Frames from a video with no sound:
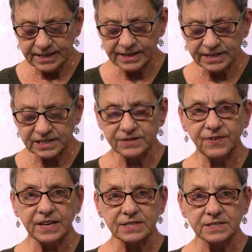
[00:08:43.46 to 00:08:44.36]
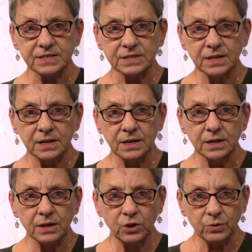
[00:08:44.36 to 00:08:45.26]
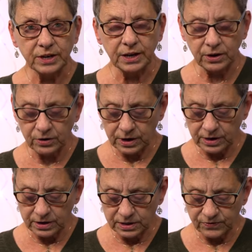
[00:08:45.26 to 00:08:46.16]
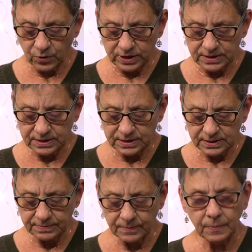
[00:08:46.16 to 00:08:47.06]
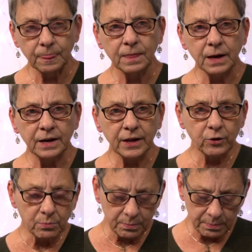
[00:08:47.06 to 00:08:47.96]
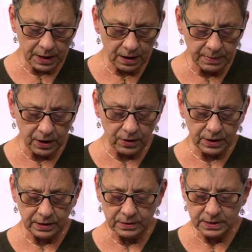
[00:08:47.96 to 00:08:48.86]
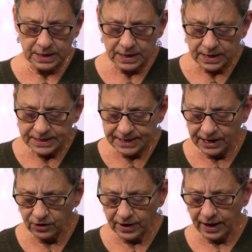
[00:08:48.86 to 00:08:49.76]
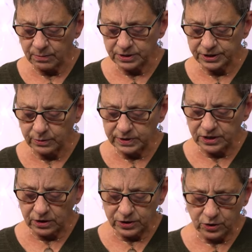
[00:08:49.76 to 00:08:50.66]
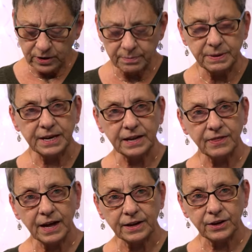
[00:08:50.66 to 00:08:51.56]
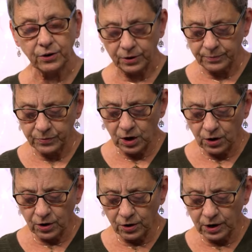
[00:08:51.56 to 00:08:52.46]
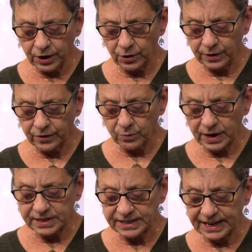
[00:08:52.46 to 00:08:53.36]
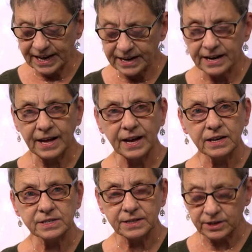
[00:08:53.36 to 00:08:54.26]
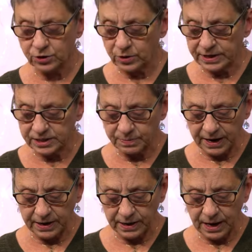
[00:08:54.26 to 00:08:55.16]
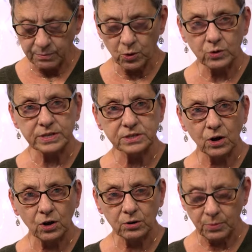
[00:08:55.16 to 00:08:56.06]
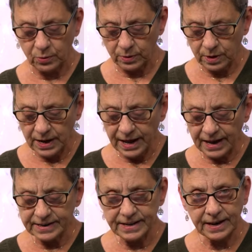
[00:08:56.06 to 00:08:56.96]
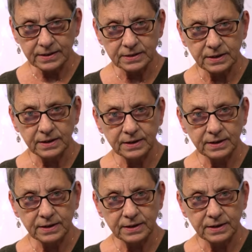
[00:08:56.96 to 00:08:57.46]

it in his face. You can hear it in his voice. Another American, Taylor Hamilton, was also competing that year. Earlier in the race, he had an accident on his bike and broke his collarbone, and yet